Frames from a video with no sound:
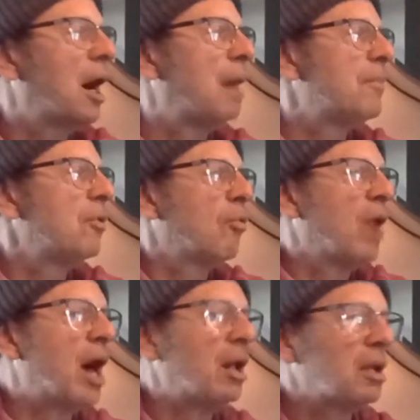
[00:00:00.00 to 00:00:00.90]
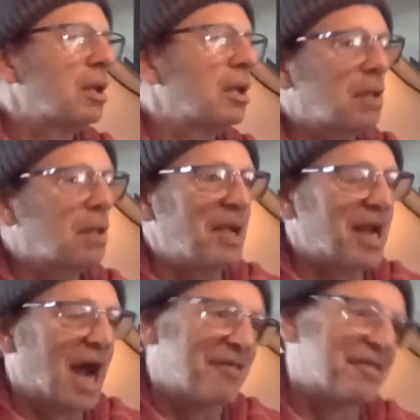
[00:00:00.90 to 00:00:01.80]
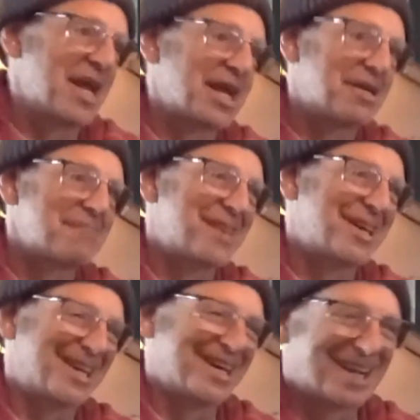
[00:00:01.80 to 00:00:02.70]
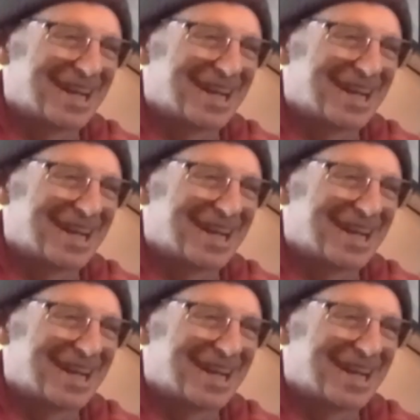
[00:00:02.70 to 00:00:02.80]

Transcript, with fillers: Um. Well, I mean, I think